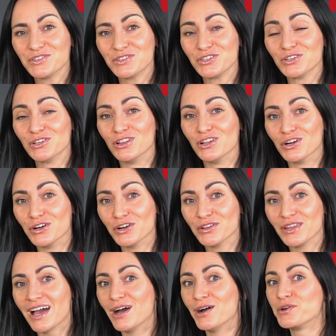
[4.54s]
you learned
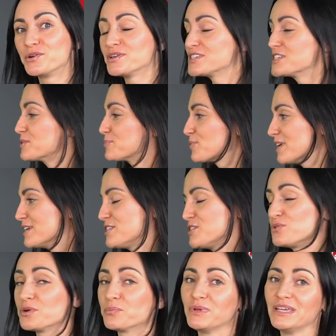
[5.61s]
how to express
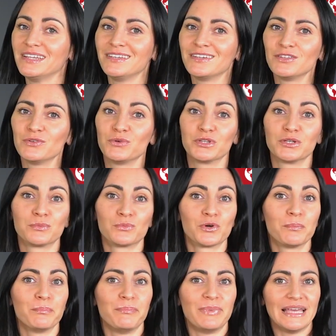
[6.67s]
your opinion on a
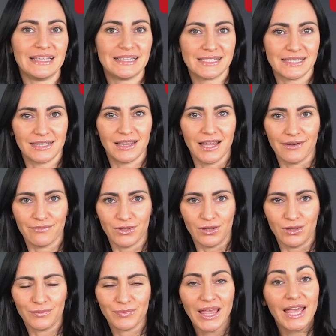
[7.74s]
more basic
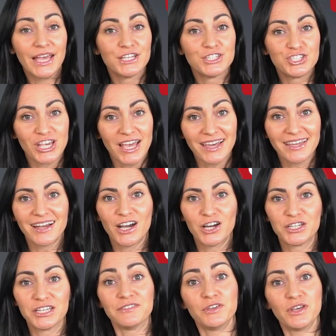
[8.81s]
level. Check it
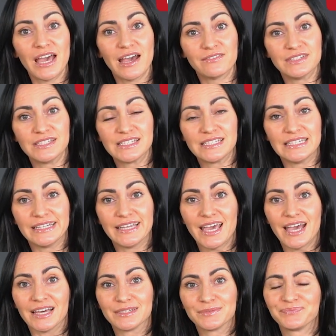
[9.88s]
out if you haven't seen it
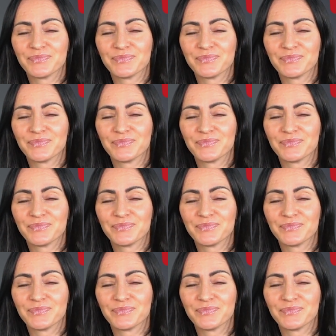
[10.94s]
yet.